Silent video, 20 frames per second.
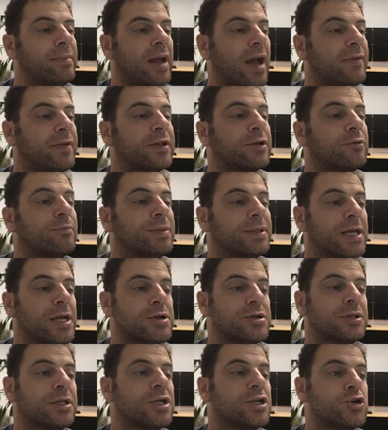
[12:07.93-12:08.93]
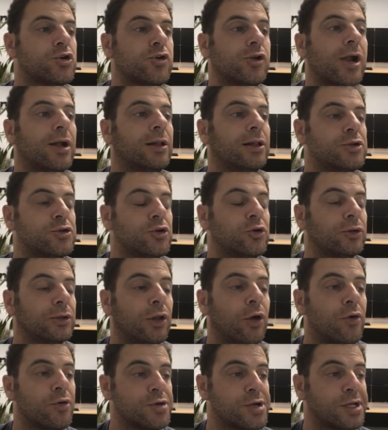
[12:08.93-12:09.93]
this could potentially shoot
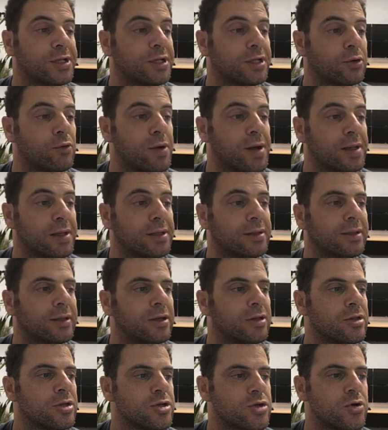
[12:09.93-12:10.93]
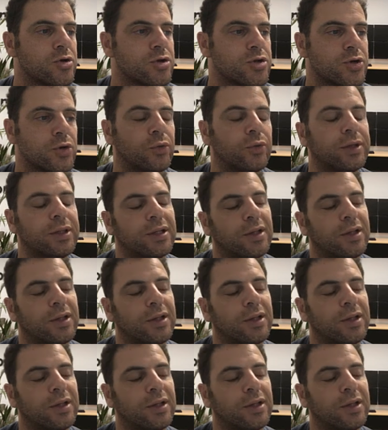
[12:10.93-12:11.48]
long just as quickly as it can shoot short.